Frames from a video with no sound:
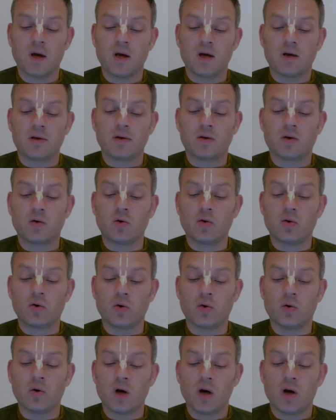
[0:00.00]
The
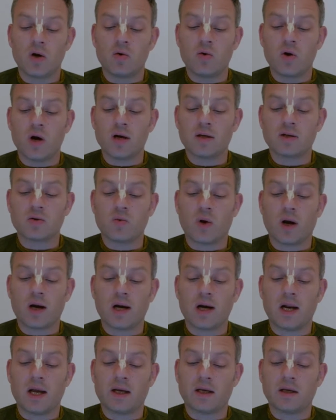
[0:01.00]
guru, who has one
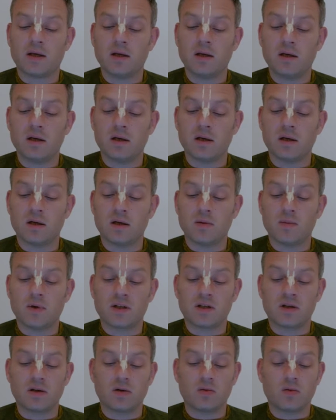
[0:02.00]
leg here in the
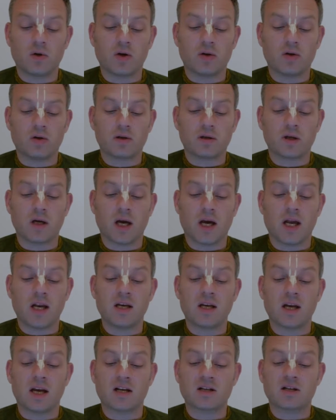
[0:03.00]
material world and
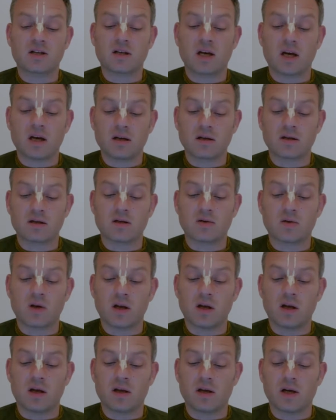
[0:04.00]
extends
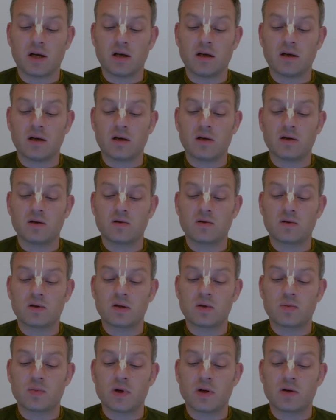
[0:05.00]
another leg into the
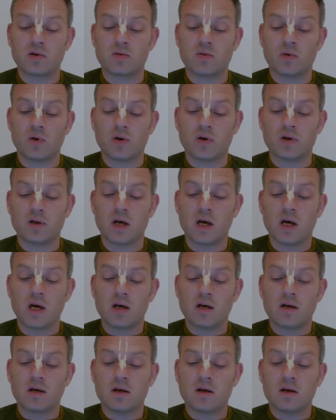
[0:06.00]
spiritual world,
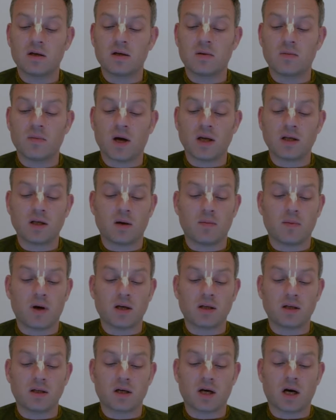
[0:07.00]
is a Madhyam
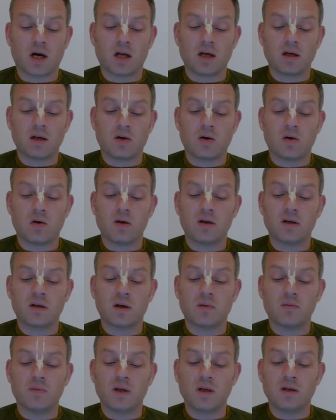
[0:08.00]
Adhikari or
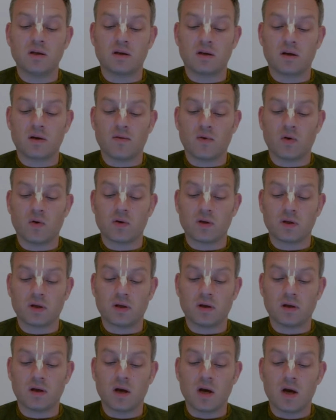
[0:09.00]
intermediate devotee.
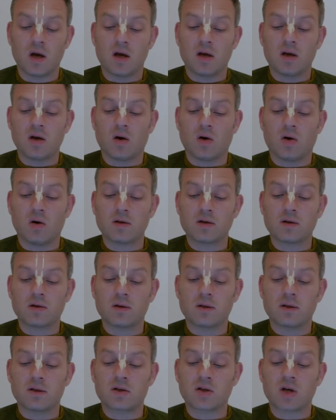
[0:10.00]
He also
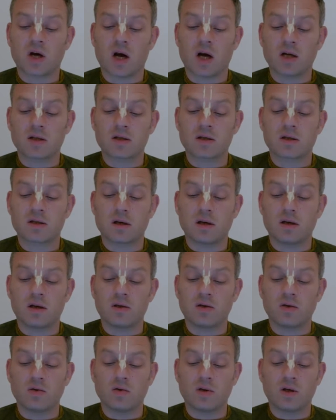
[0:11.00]
discharges the
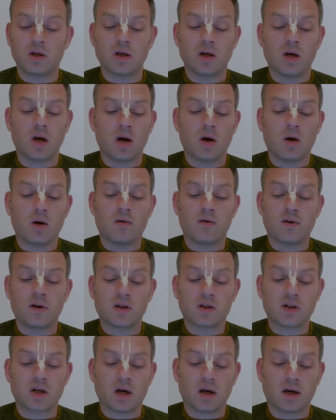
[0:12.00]
duty of an
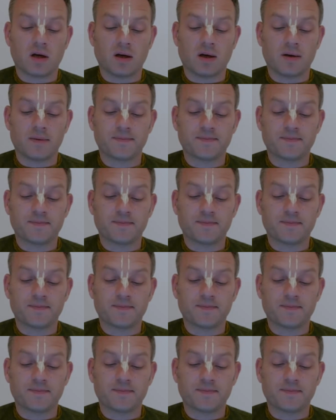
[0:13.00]
acharya.